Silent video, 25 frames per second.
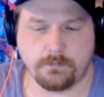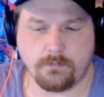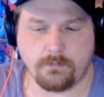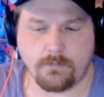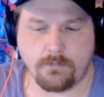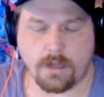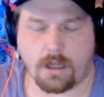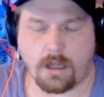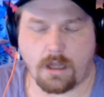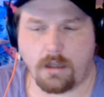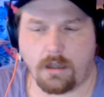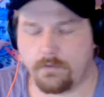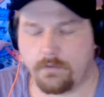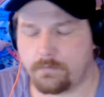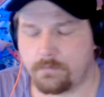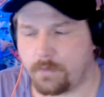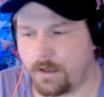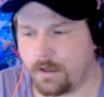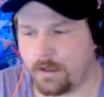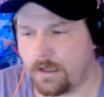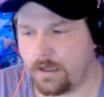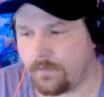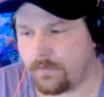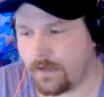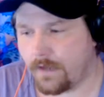I loved
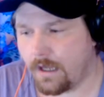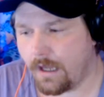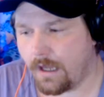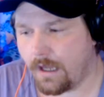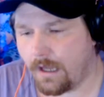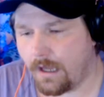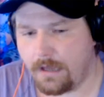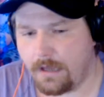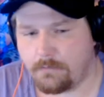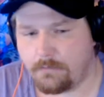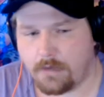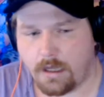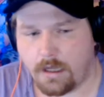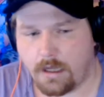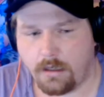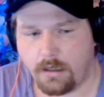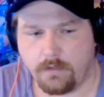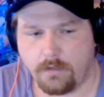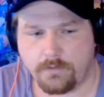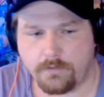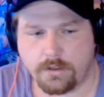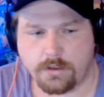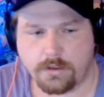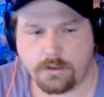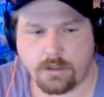playing the game. I
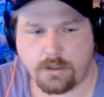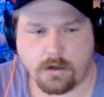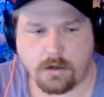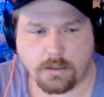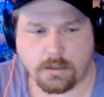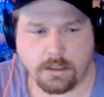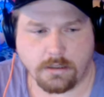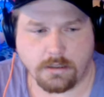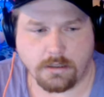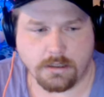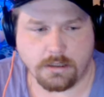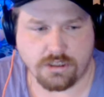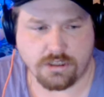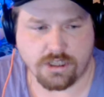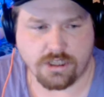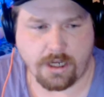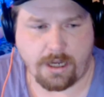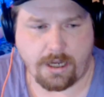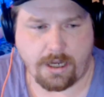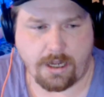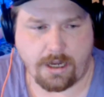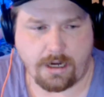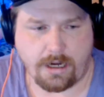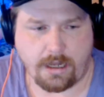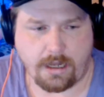loved talking to
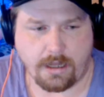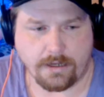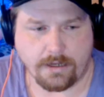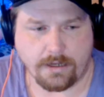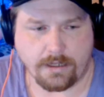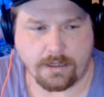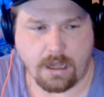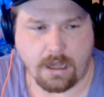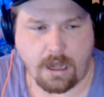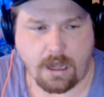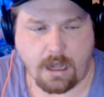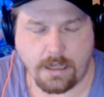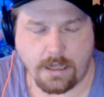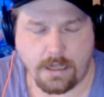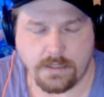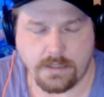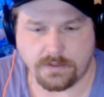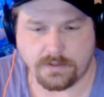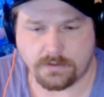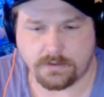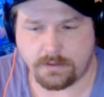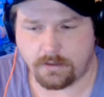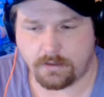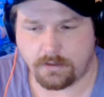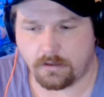chat. Like, I
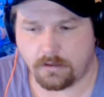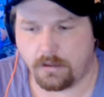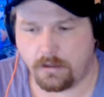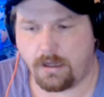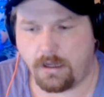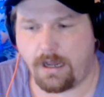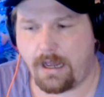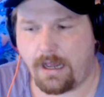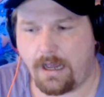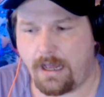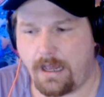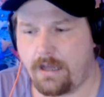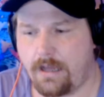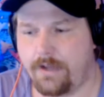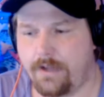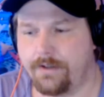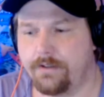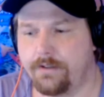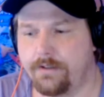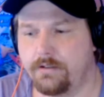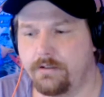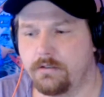still had